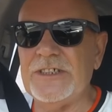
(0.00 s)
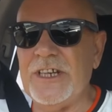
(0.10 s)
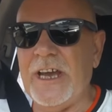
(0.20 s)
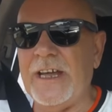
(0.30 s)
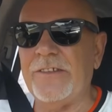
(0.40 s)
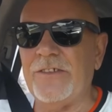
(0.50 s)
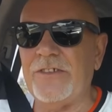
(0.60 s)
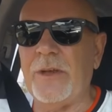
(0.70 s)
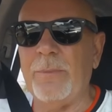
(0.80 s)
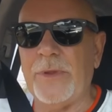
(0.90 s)
she hands
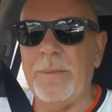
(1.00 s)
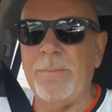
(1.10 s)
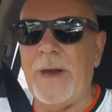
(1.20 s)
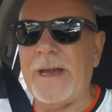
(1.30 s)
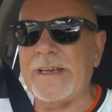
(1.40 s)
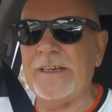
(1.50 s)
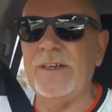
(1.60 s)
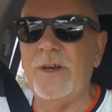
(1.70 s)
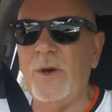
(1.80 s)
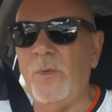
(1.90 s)
something back,
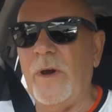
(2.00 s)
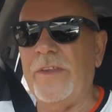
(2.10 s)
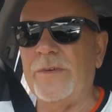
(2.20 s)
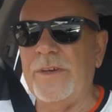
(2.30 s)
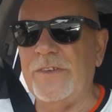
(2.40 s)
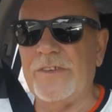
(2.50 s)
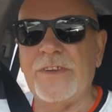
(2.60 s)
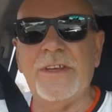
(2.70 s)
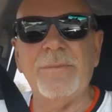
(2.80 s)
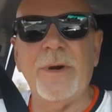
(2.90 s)
whether it's
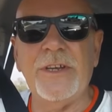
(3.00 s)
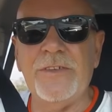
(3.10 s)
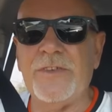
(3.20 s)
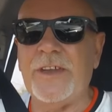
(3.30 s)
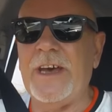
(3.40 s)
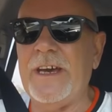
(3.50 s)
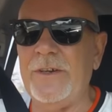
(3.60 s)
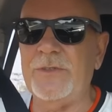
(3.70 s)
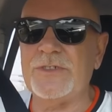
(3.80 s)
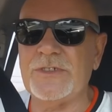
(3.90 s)
the money for the
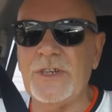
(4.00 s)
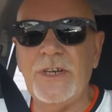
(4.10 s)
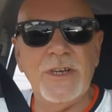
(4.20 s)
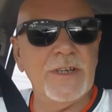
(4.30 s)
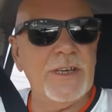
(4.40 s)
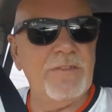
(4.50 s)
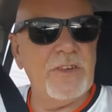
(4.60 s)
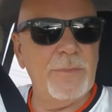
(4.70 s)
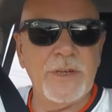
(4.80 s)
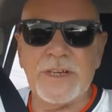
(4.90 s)
house, gives
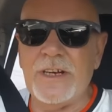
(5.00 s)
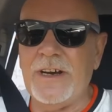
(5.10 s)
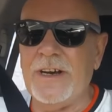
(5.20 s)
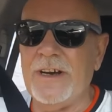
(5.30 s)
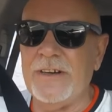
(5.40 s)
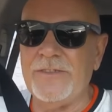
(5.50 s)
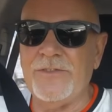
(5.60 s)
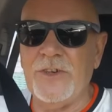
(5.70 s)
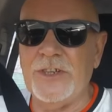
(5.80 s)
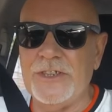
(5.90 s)
him the car and
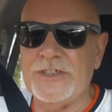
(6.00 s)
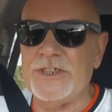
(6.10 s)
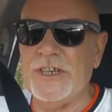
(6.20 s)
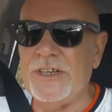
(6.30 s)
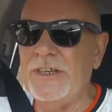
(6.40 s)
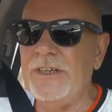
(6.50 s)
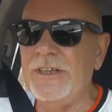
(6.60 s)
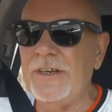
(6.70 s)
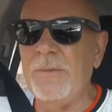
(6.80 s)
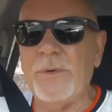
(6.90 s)
furniture,
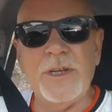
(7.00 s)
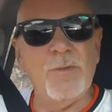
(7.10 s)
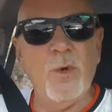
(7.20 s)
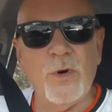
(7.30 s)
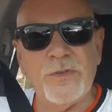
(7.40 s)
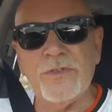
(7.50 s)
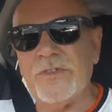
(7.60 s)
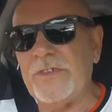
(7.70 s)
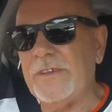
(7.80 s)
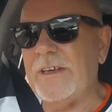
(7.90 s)
but he
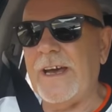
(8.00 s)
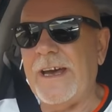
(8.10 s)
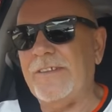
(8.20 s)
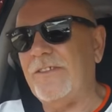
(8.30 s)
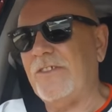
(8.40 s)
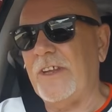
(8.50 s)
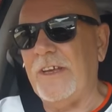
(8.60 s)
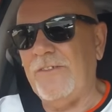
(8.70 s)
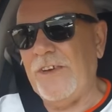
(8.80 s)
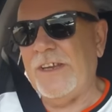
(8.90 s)
warns Hans
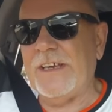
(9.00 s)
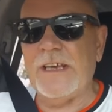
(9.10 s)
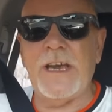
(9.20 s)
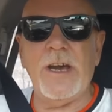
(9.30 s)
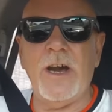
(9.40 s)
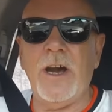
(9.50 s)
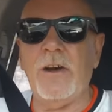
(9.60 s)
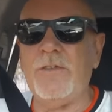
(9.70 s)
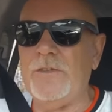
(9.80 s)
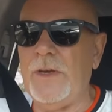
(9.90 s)
that if he can get
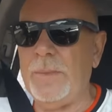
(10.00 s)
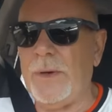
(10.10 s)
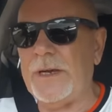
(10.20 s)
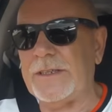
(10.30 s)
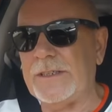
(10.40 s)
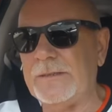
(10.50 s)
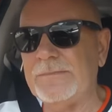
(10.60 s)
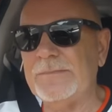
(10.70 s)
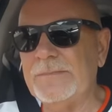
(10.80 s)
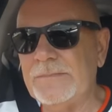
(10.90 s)
half of it back,
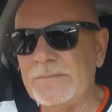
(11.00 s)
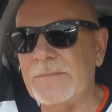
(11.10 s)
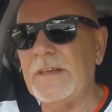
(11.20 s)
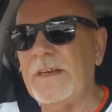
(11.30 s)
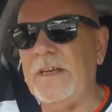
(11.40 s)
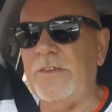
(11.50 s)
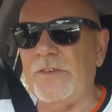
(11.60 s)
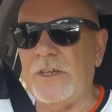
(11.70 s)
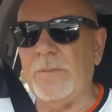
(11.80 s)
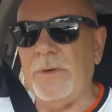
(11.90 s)
he's
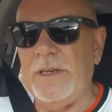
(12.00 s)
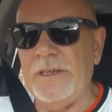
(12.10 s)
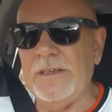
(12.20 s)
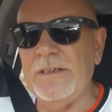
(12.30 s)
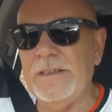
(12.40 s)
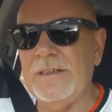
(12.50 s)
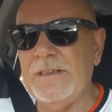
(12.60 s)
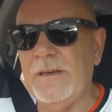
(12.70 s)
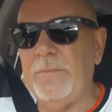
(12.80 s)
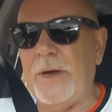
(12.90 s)
going to be
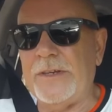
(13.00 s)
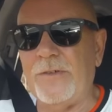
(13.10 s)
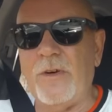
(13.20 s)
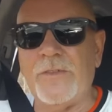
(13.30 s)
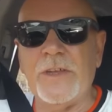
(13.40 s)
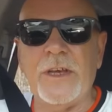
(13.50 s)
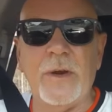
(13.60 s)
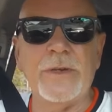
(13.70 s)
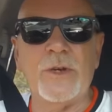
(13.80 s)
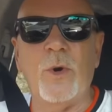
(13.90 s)
better off than
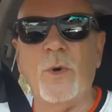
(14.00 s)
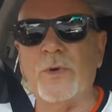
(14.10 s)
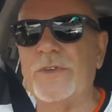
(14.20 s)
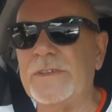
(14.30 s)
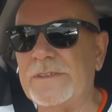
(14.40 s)
going to court.